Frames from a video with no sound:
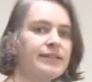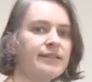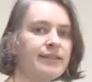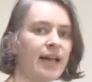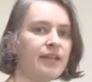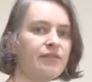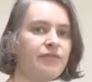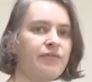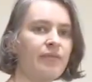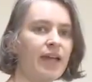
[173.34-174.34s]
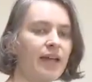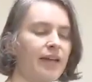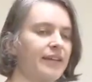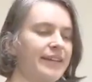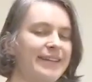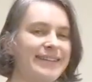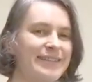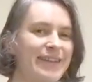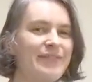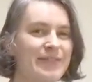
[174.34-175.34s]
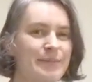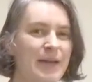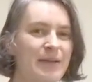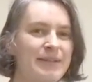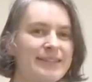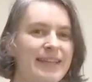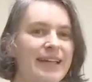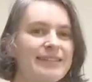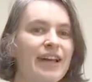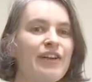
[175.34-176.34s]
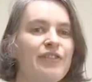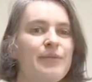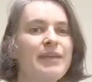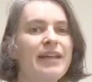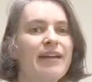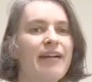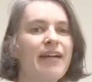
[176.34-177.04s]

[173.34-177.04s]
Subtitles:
inside, if the baby stays firmly